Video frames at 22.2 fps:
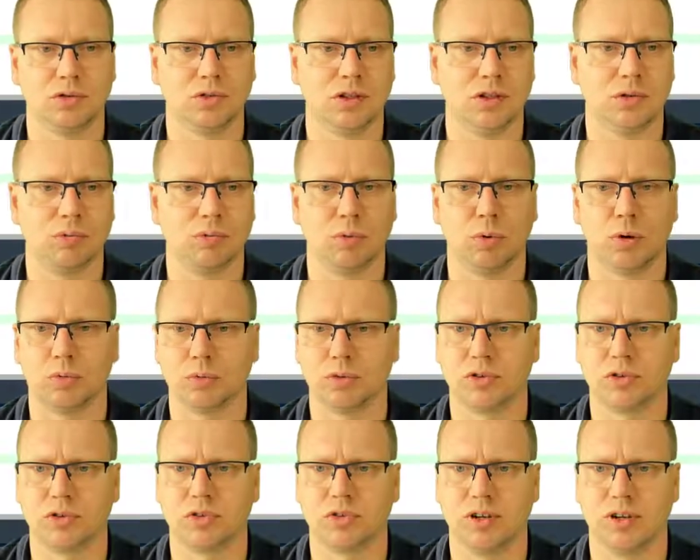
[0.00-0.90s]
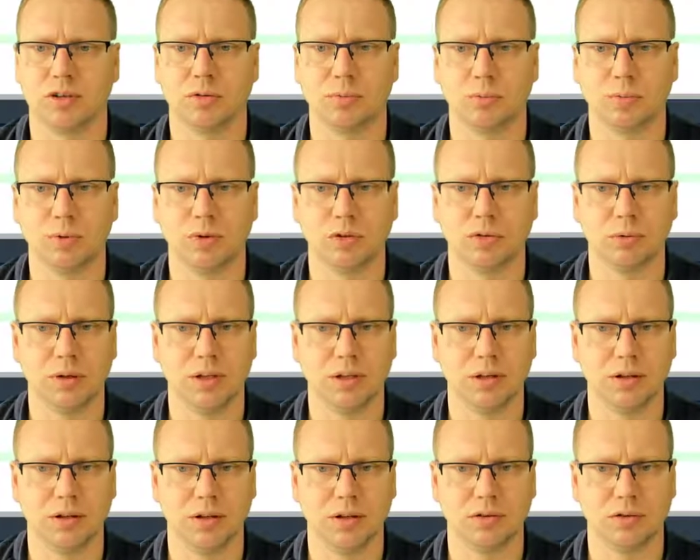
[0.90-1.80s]
to see what was changed
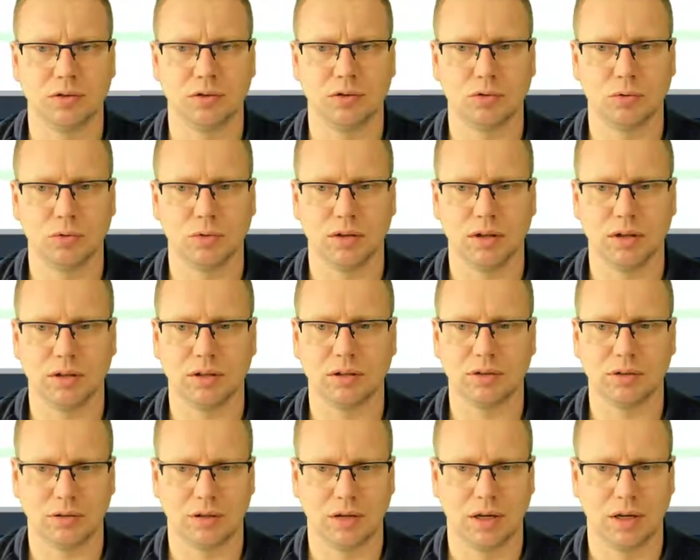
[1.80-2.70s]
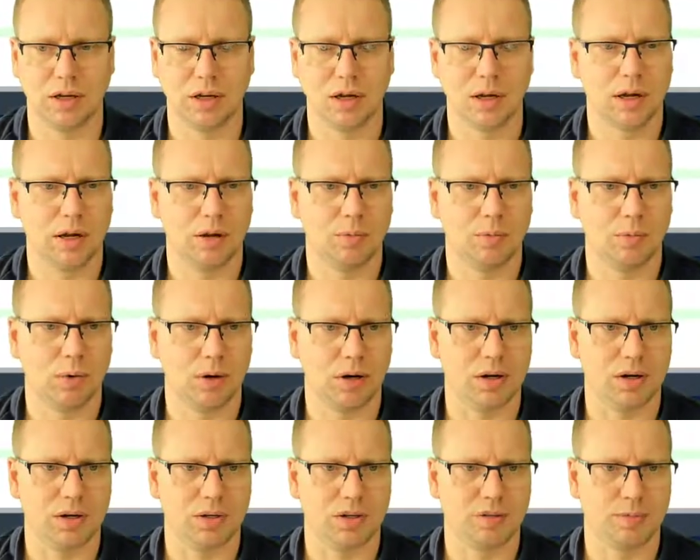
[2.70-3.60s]
between these two things,
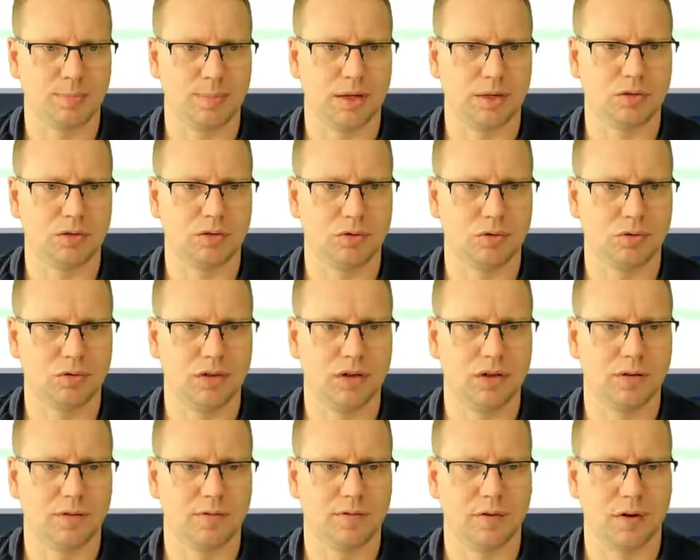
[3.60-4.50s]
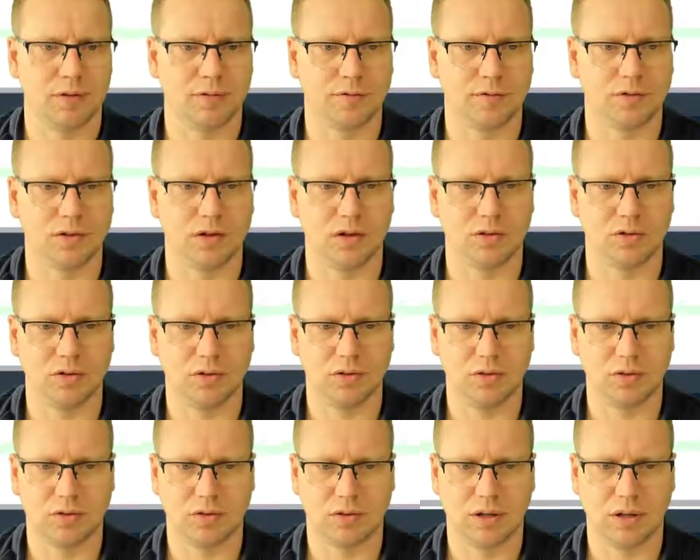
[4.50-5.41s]
what it expects to see of
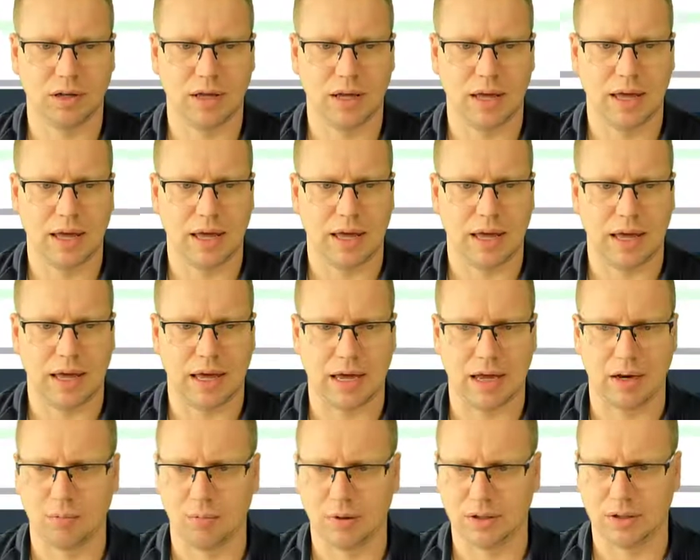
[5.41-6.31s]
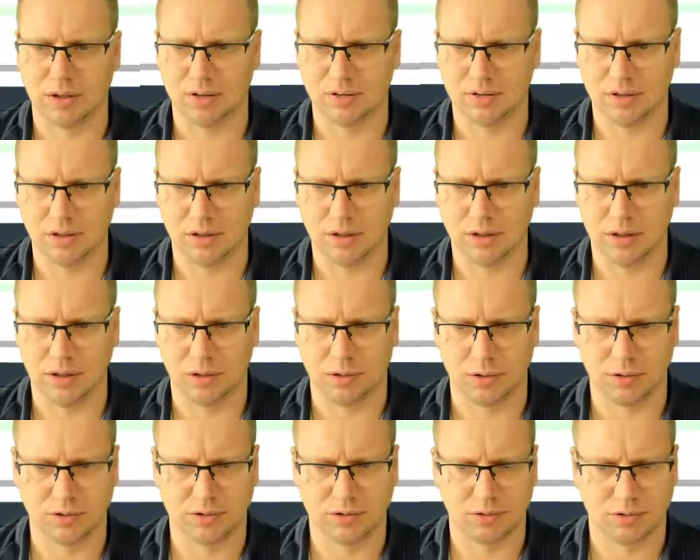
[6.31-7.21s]
changes, and we can see
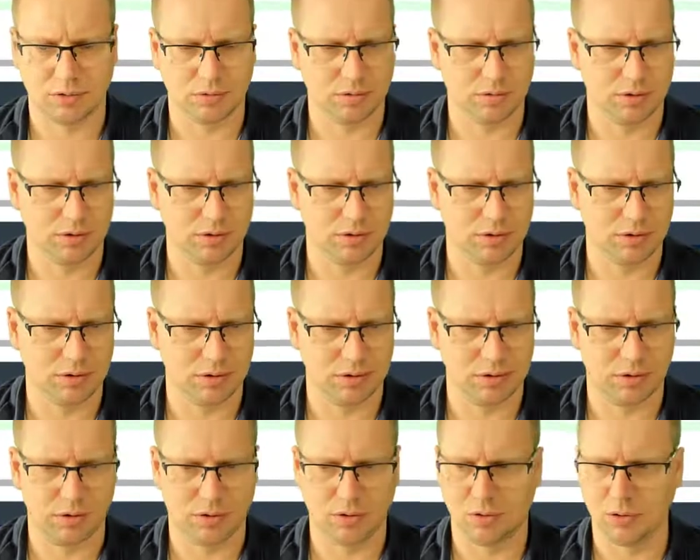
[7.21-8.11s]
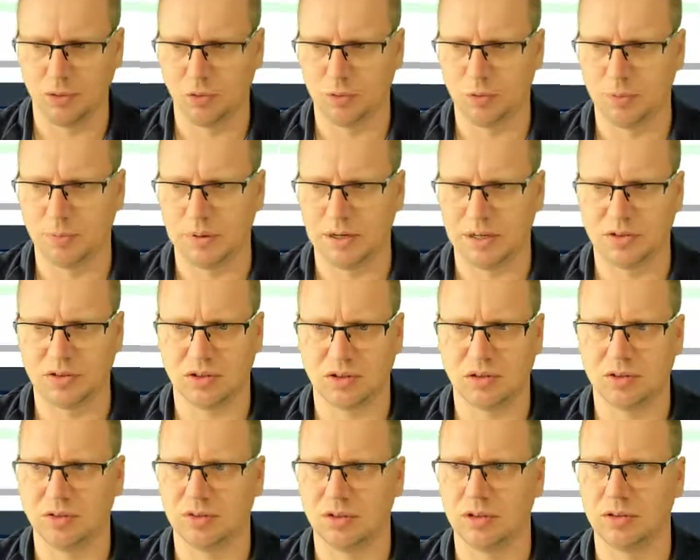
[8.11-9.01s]
also who made
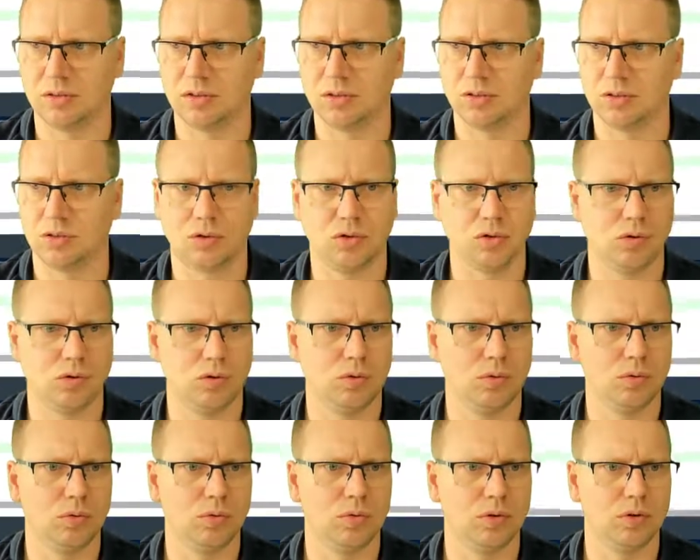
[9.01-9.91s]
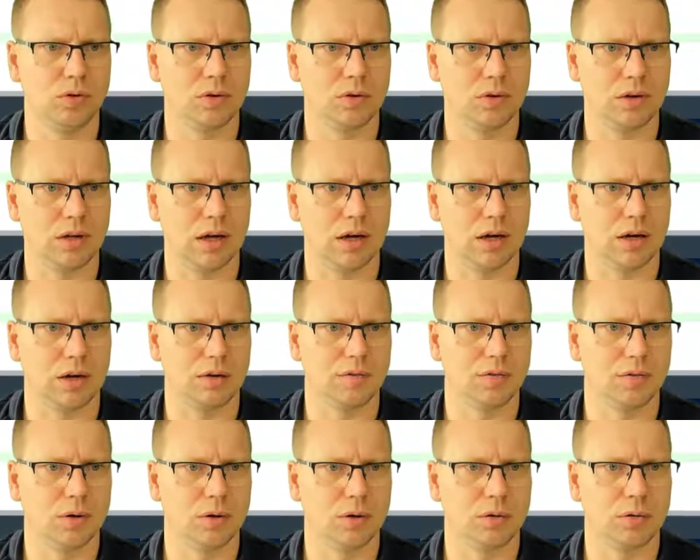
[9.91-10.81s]
changes to the
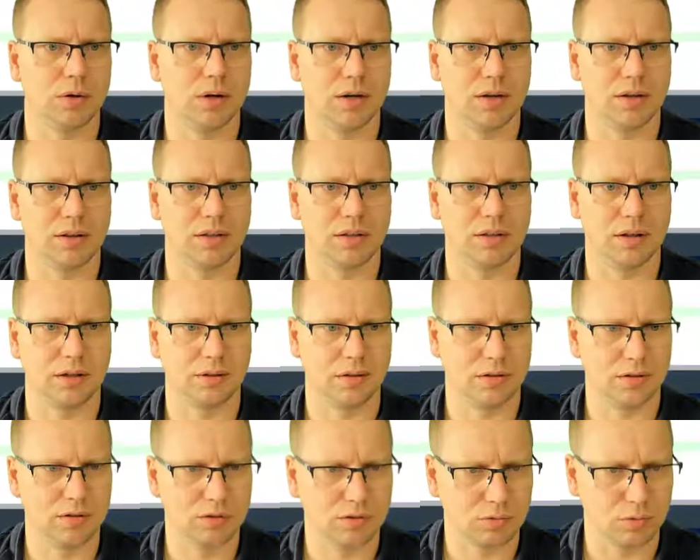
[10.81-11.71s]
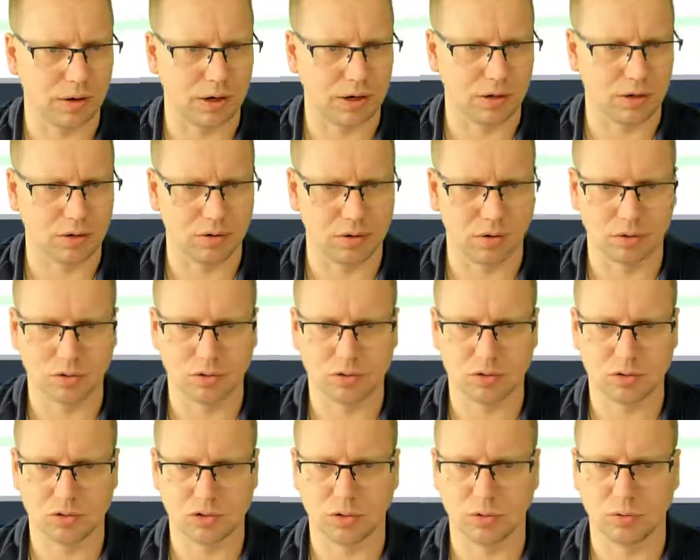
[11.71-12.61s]
Iflow, and I think the Swagger
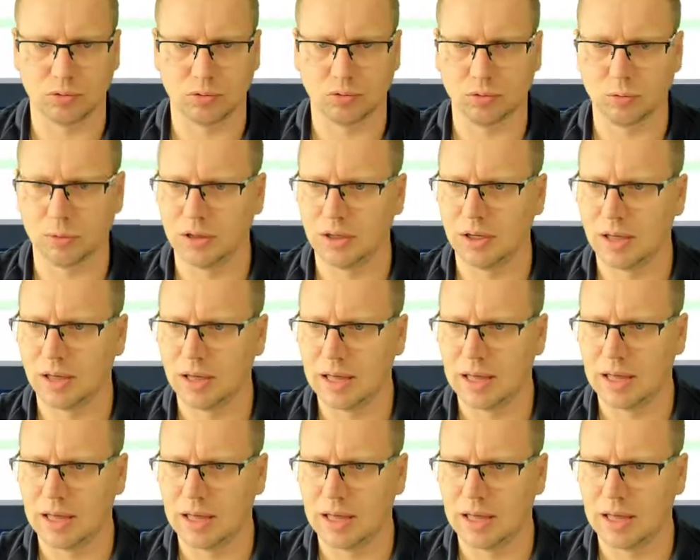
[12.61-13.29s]
also shows we